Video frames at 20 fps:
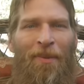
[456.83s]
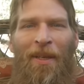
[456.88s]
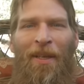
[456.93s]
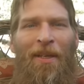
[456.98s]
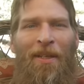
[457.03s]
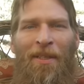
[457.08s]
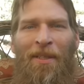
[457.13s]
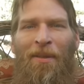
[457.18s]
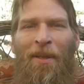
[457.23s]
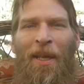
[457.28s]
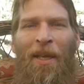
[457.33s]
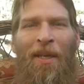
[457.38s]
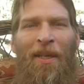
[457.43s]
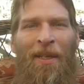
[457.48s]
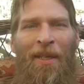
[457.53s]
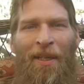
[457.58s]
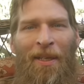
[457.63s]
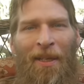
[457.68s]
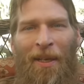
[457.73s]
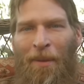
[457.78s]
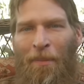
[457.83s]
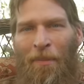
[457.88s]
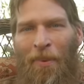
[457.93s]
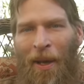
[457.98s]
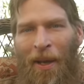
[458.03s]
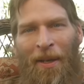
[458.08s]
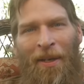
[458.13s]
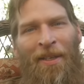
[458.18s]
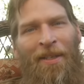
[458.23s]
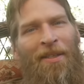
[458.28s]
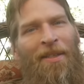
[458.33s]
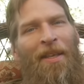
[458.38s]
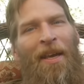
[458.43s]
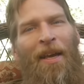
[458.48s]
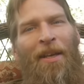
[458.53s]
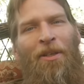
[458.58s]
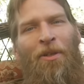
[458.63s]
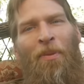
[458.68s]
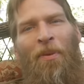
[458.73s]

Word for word: any any uh, botanist that